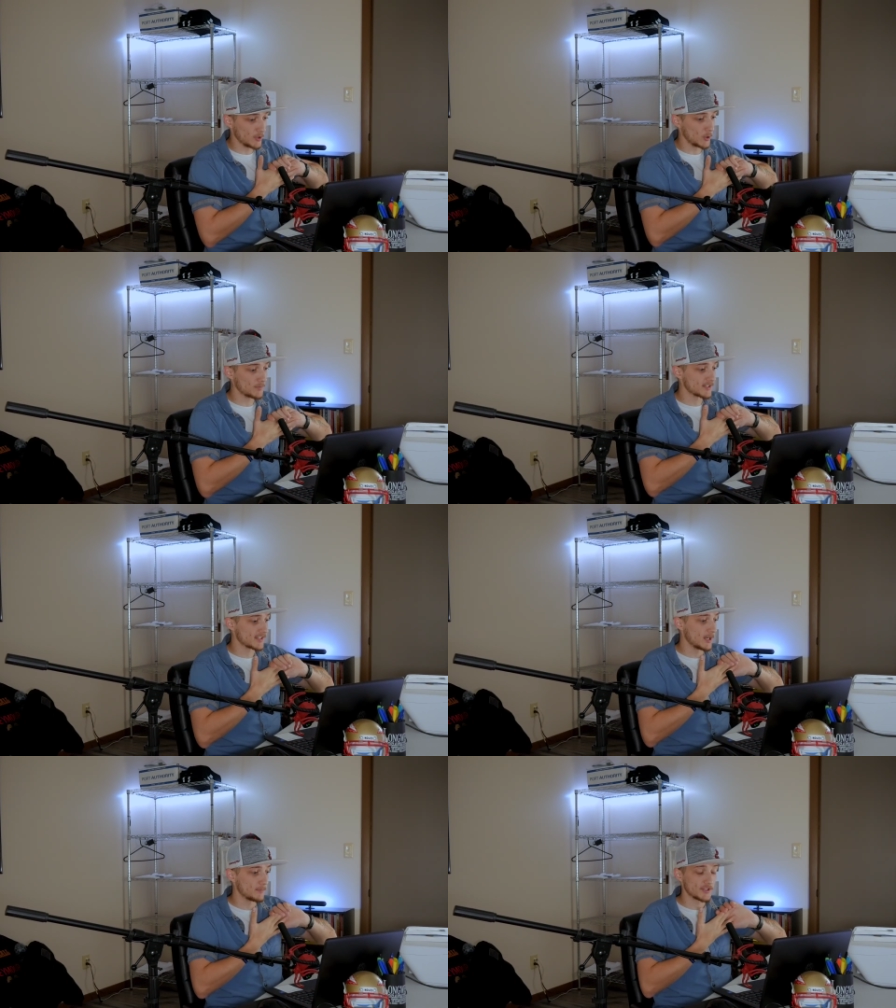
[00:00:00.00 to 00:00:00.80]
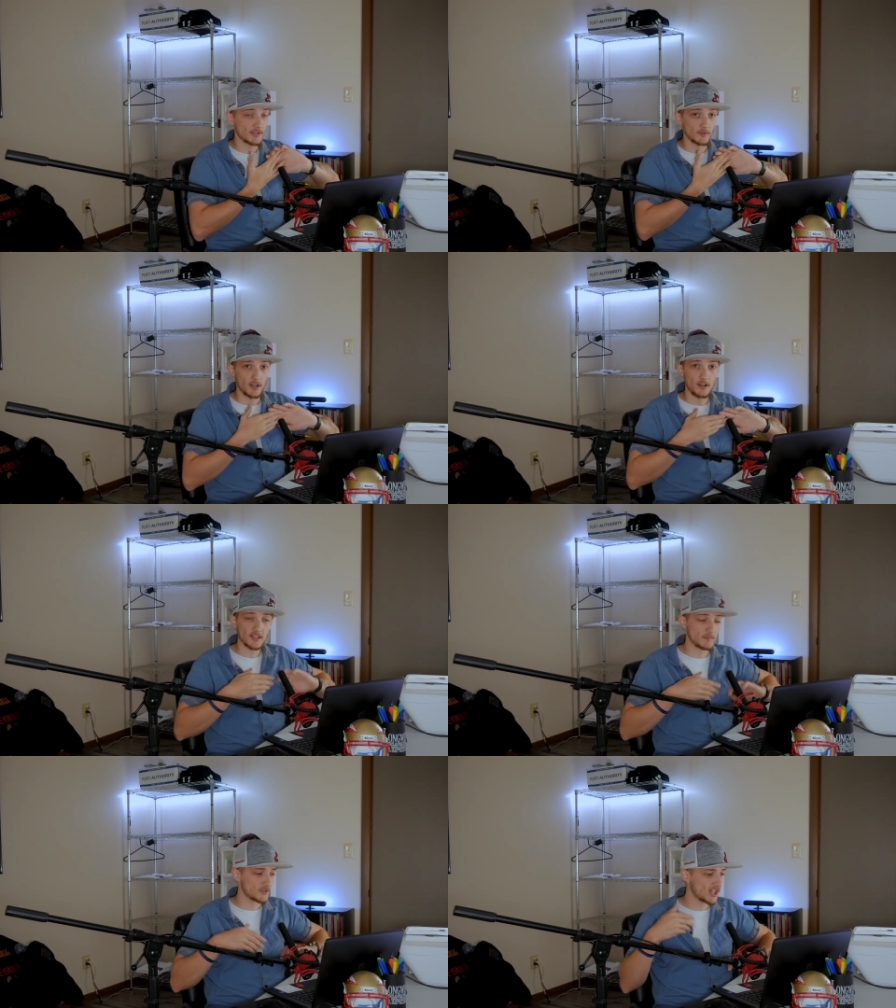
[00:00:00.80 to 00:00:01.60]
I hope this episode
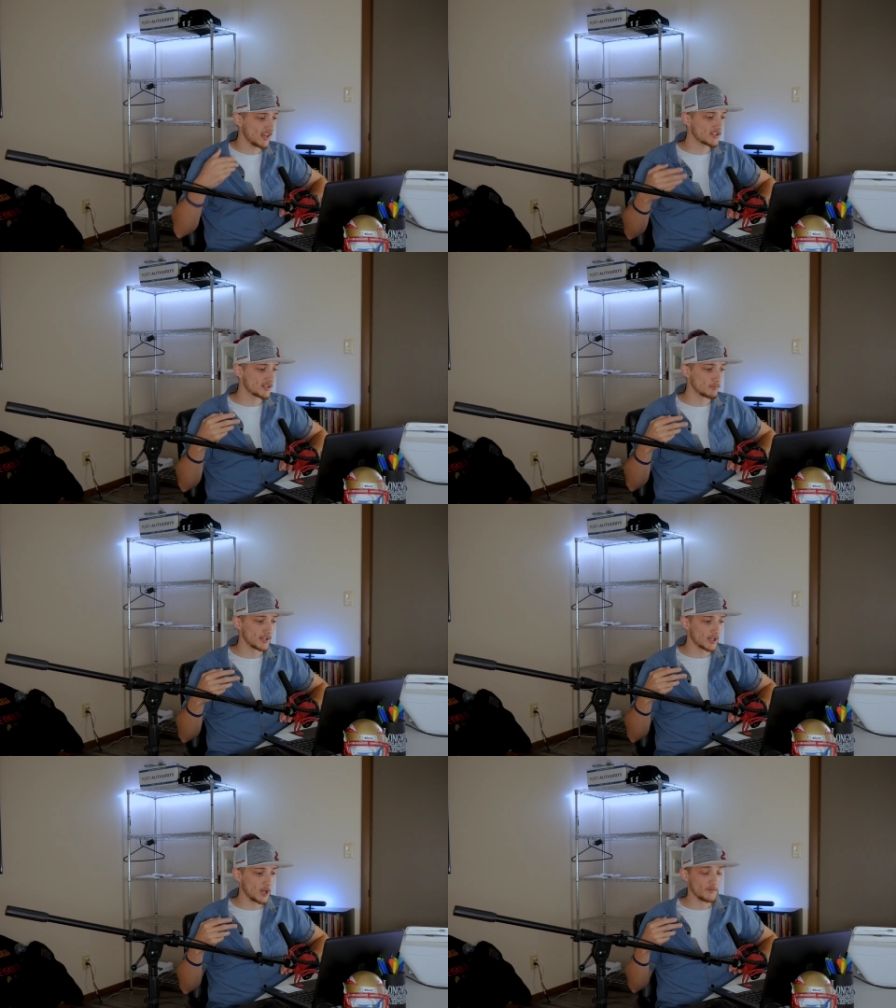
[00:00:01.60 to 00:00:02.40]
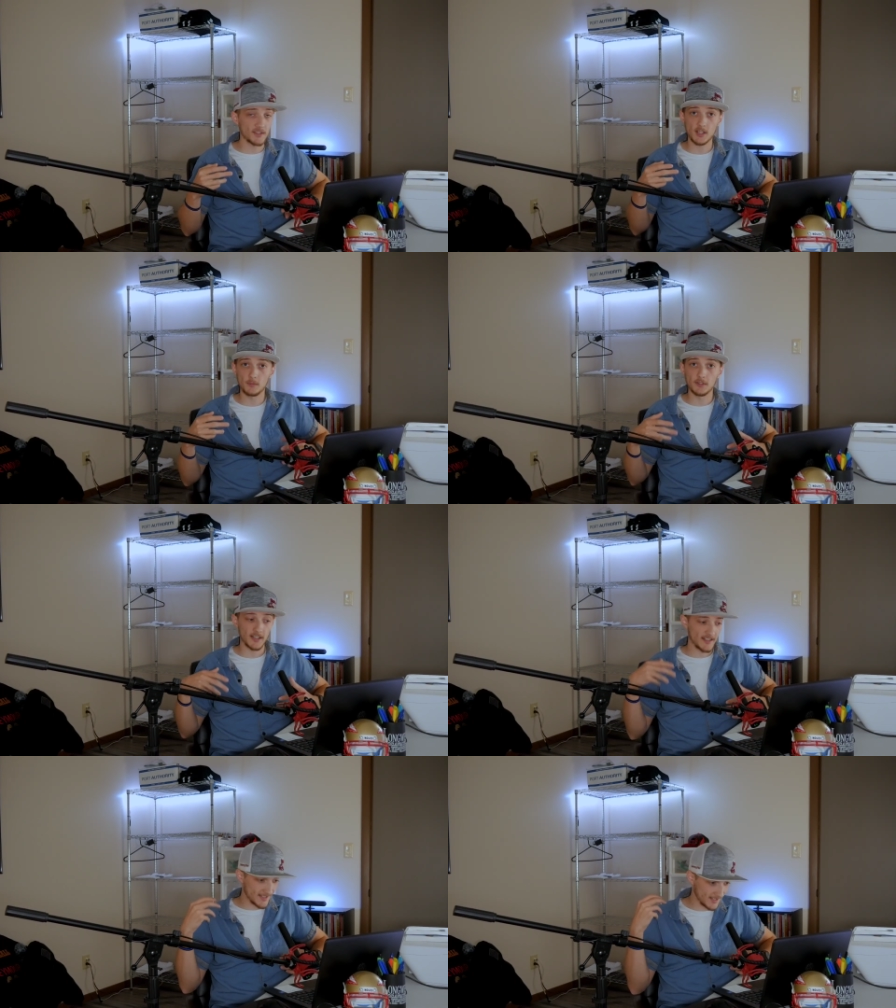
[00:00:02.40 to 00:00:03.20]
caused some change to break off of some of your
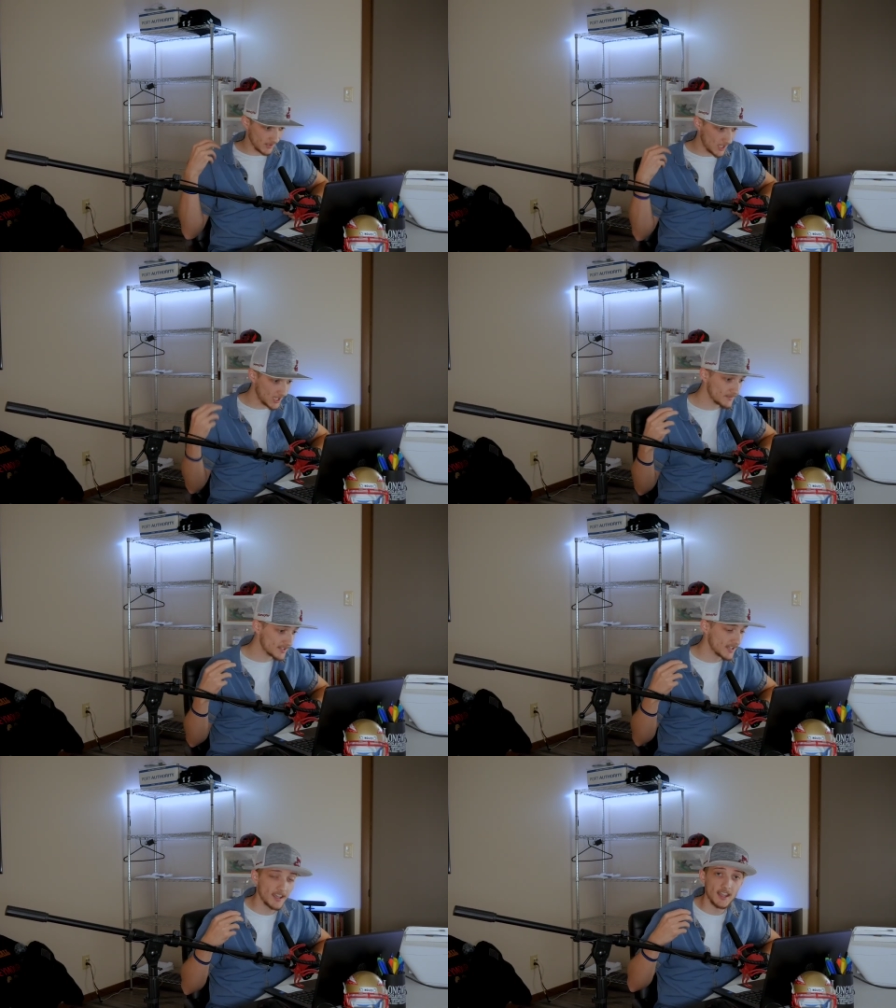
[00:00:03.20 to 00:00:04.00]
guys' lives